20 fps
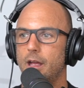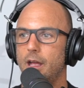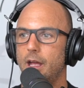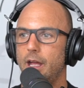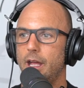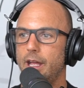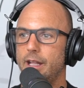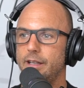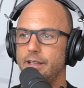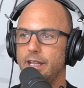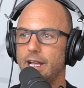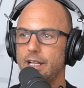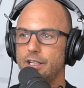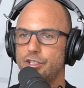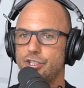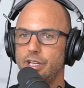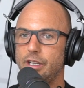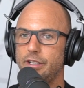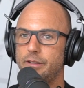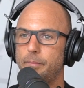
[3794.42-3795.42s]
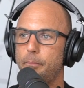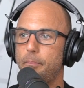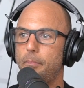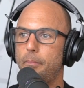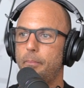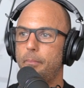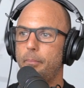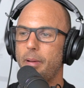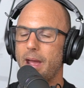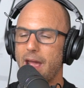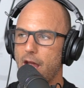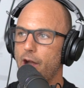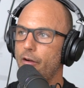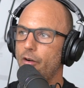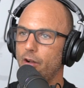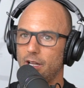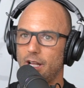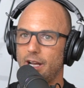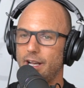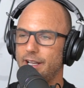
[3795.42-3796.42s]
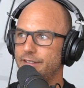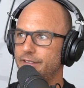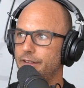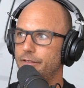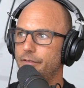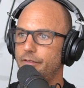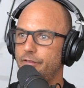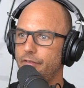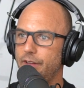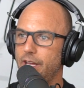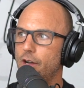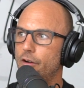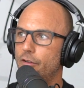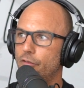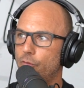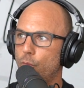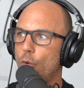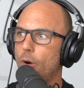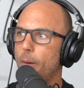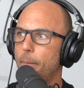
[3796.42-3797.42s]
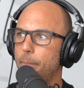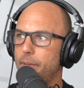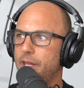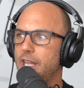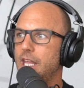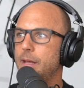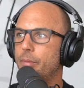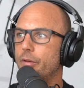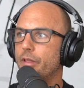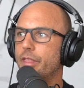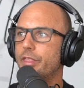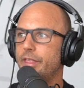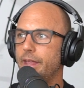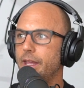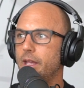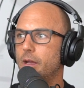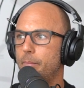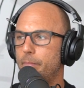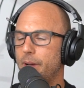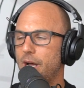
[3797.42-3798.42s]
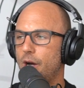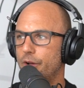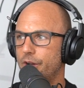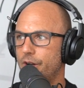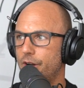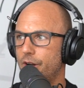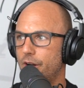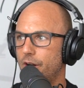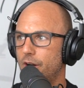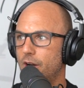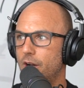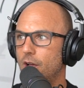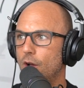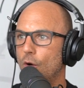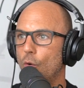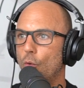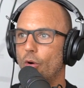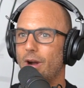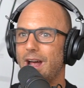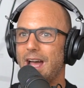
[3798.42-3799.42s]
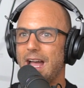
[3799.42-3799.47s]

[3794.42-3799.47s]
And yet she's paralyzed in fear of what people think about her or yeah.